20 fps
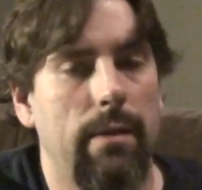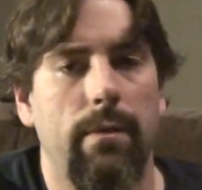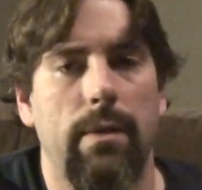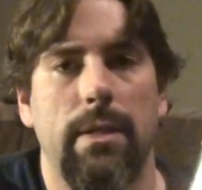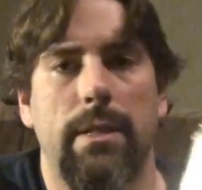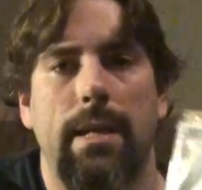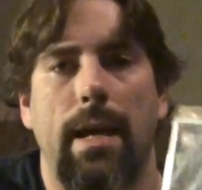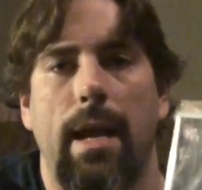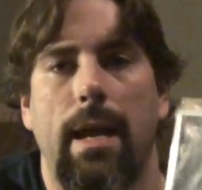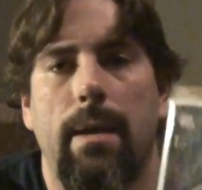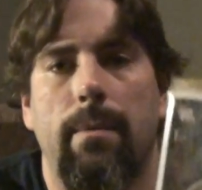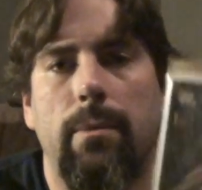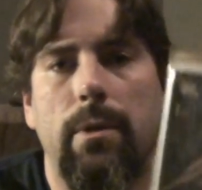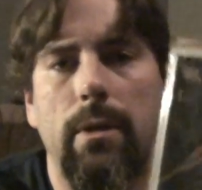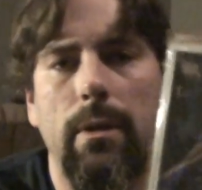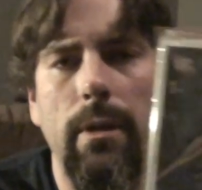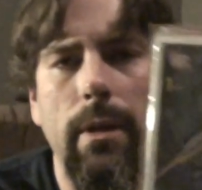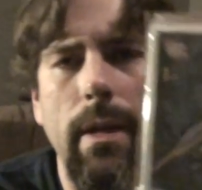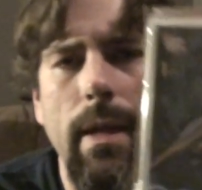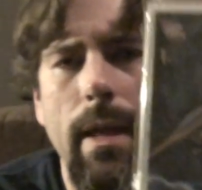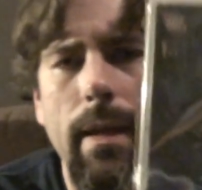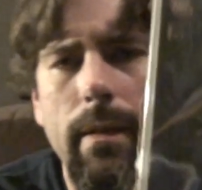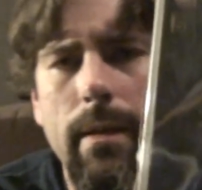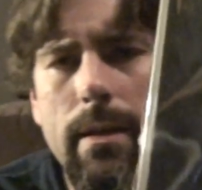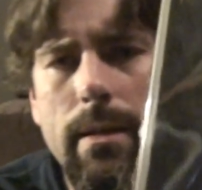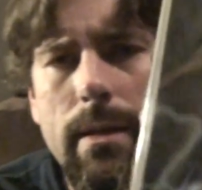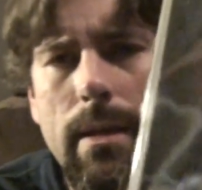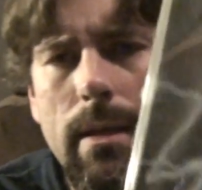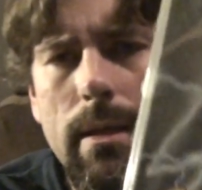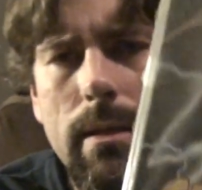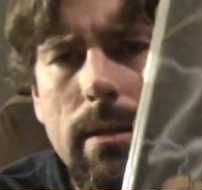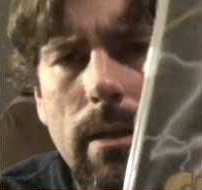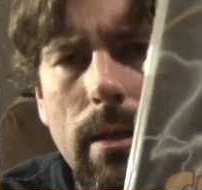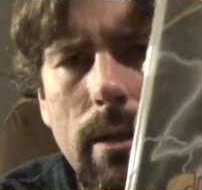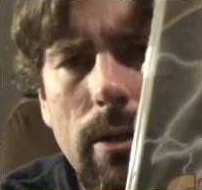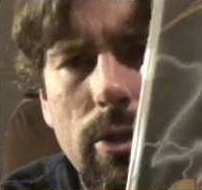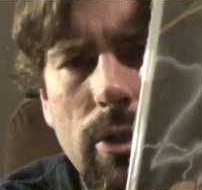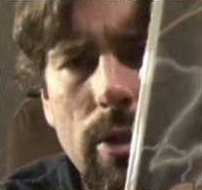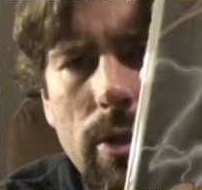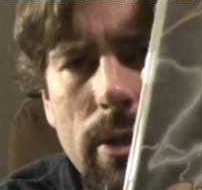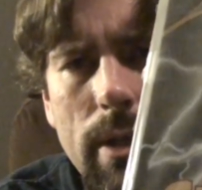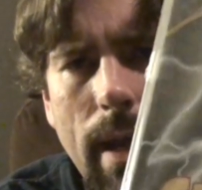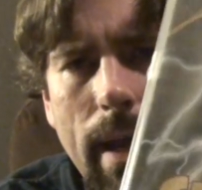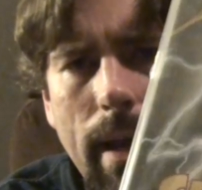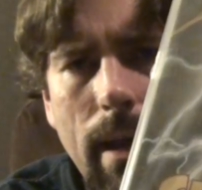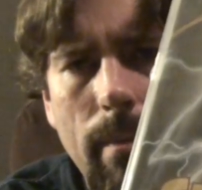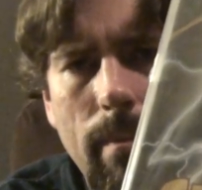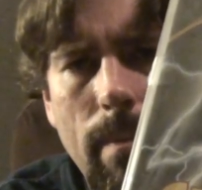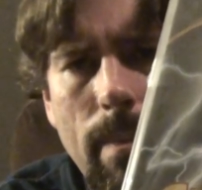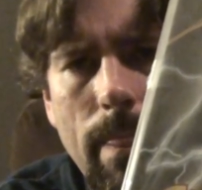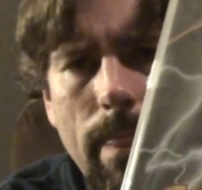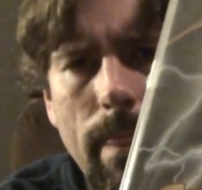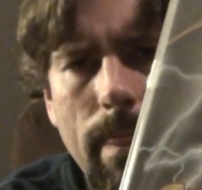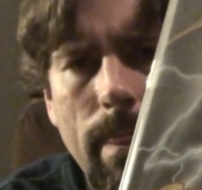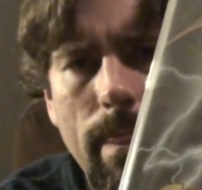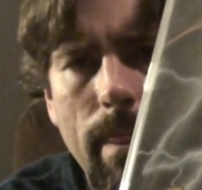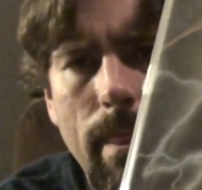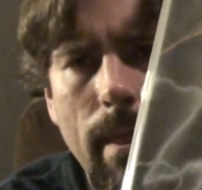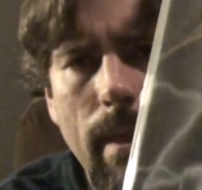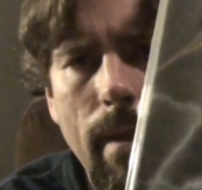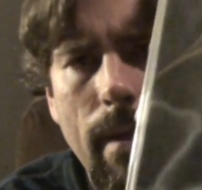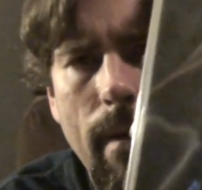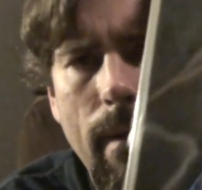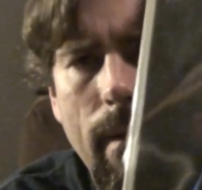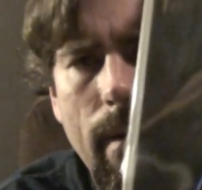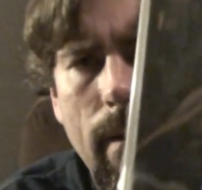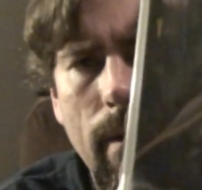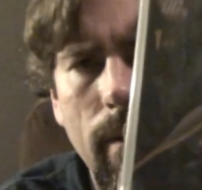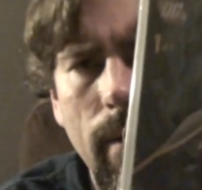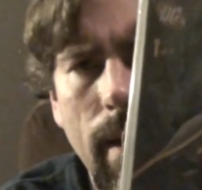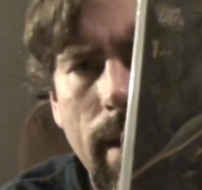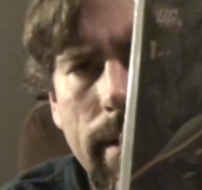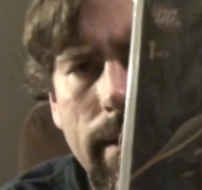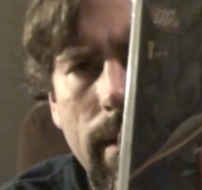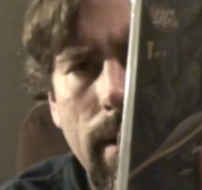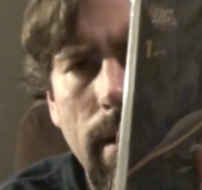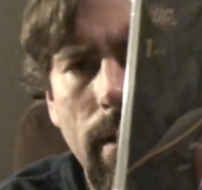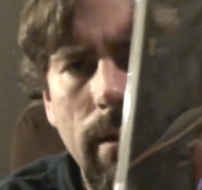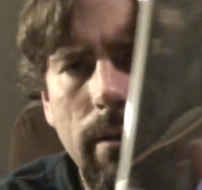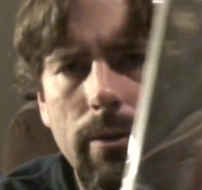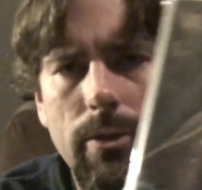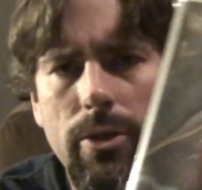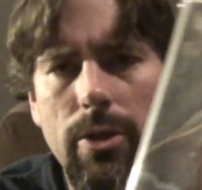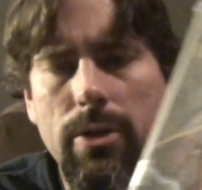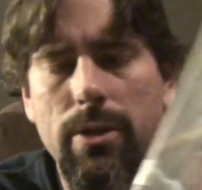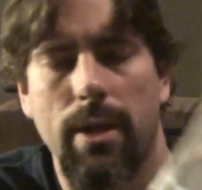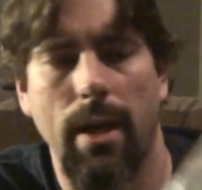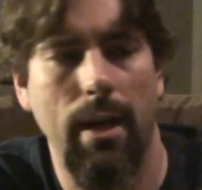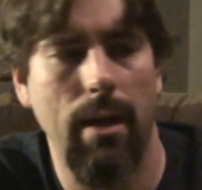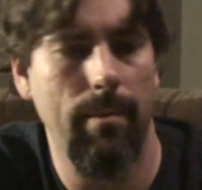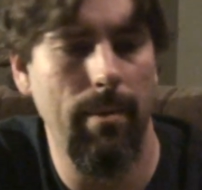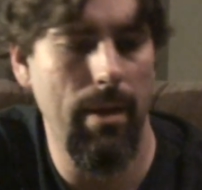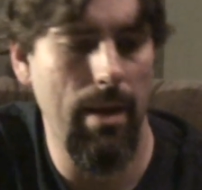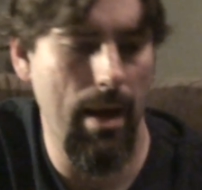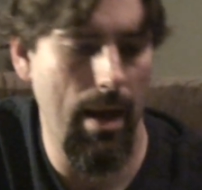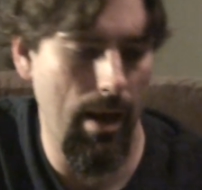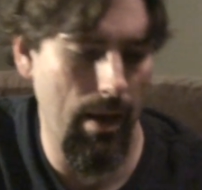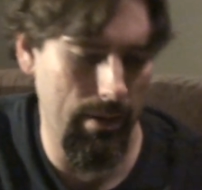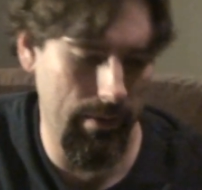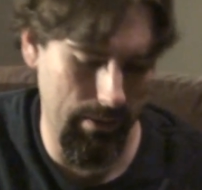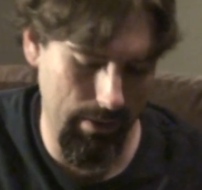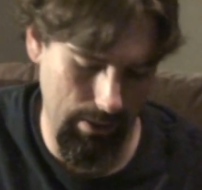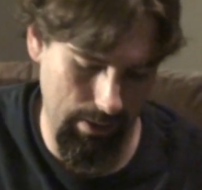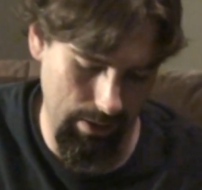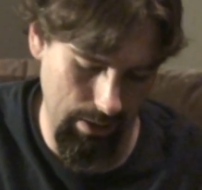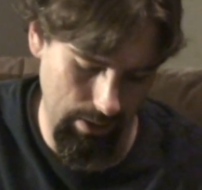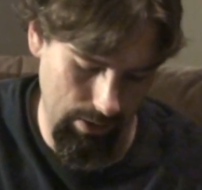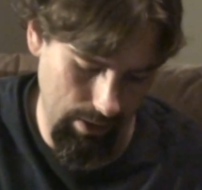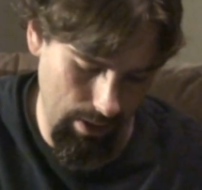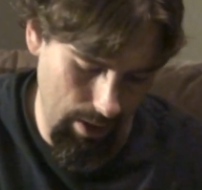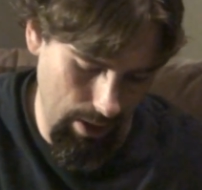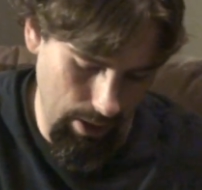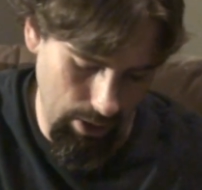even taped. Look at that. This is uh, Shazam right there. Shazam in the house. This is